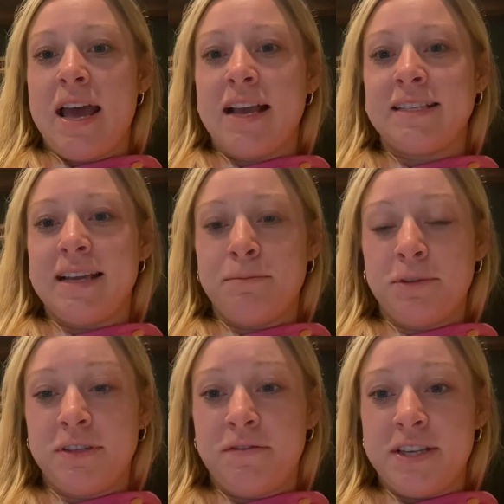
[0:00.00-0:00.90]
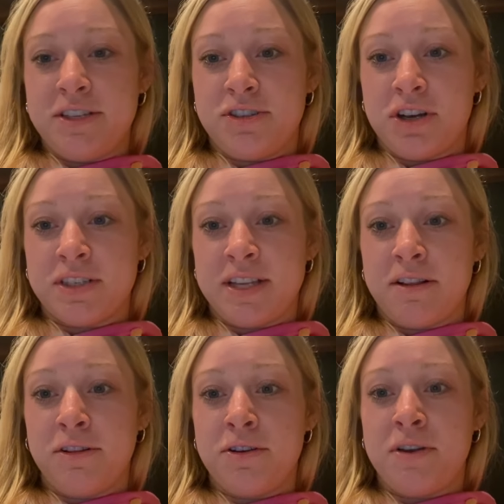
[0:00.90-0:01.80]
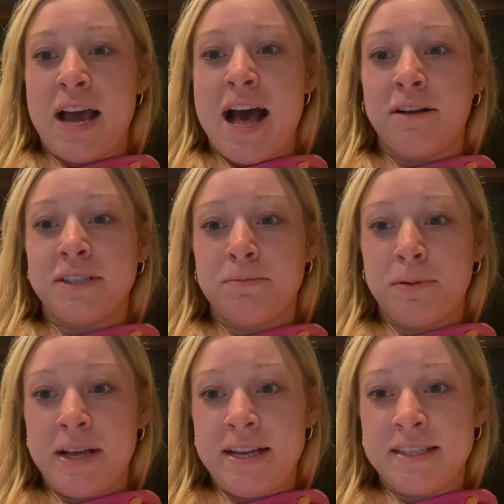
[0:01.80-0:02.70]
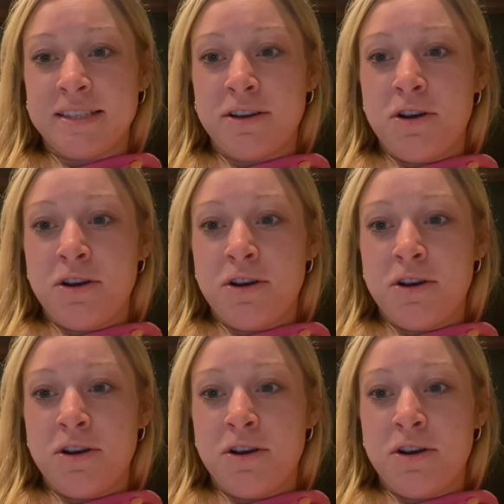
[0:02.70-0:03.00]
Examples of these drugs include alteplase,